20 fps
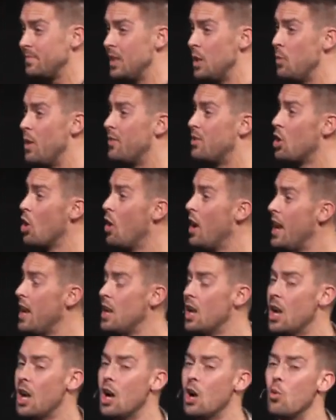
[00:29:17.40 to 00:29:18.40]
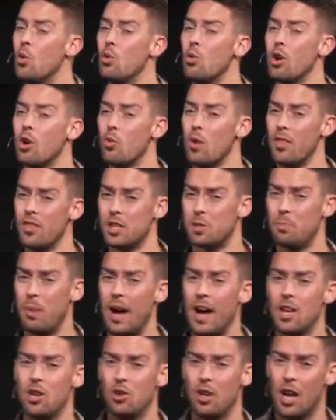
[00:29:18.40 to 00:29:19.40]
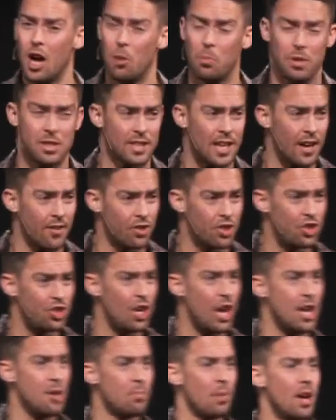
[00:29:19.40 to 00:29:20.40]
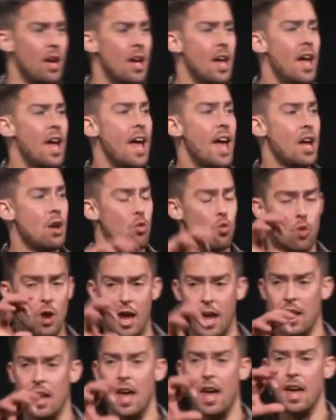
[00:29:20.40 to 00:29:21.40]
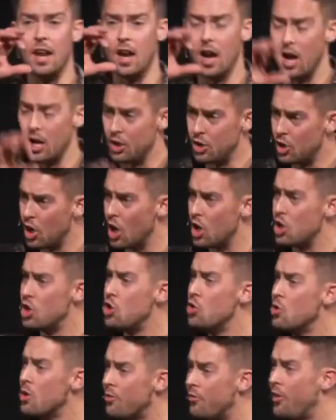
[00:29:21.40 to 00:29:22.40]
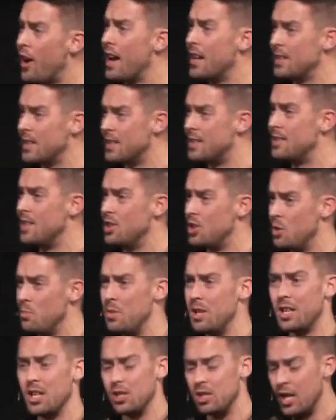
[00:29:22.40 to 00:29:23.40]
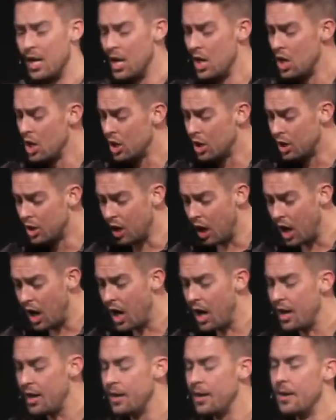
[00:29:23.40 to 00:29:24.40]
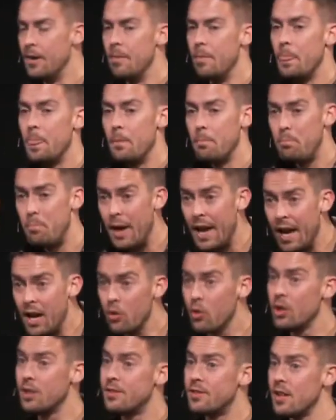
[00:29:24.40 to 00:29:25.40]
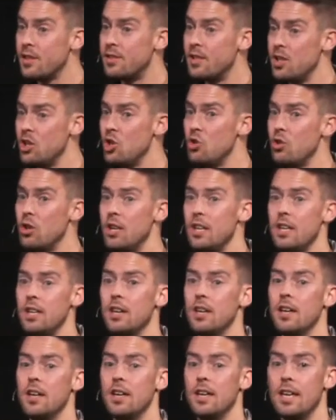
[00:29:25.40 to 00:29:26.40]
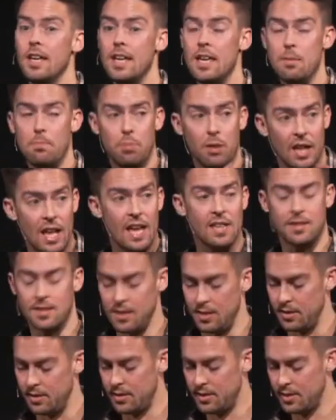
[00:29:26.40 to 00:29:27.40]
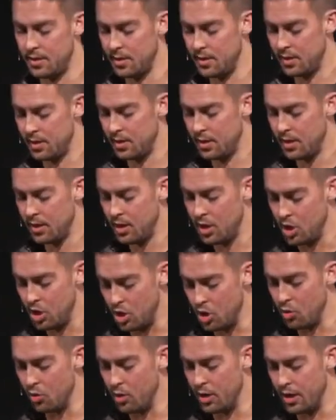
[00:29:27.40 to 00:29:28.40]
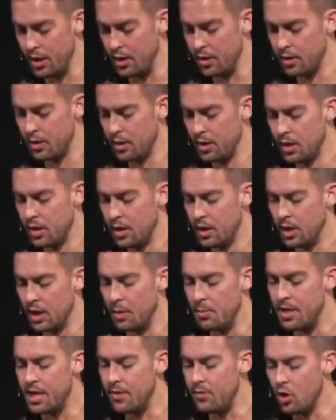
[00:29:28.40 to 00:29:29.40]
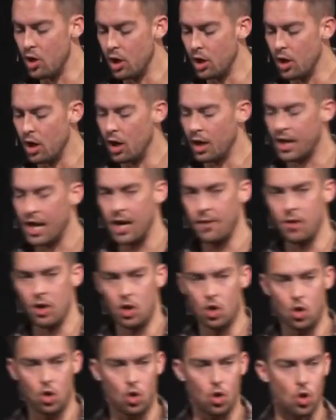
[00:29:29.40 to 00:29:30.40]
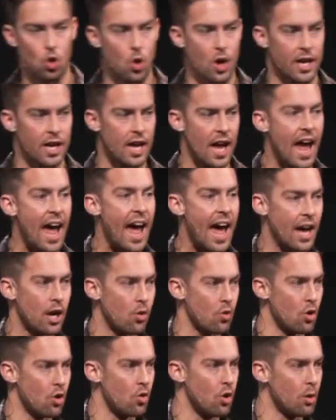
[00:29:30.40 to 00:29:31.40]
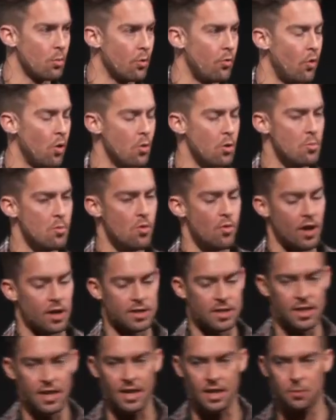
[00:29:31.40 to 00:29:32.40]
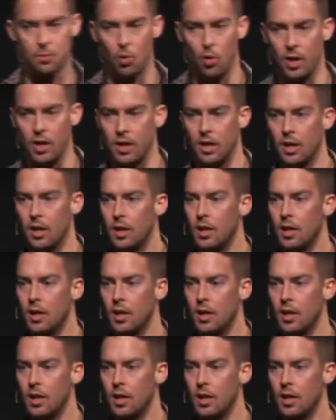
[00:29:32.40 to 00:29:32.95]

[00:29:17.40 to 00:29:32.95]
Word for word: And we have to go, hey, we want to run this by you to help us kind of shape a, a, a, a unified decision because God parents us in unity, He blesses unity. Let me give you a, a kind of a quick hack, real quick, before we move on to the next point.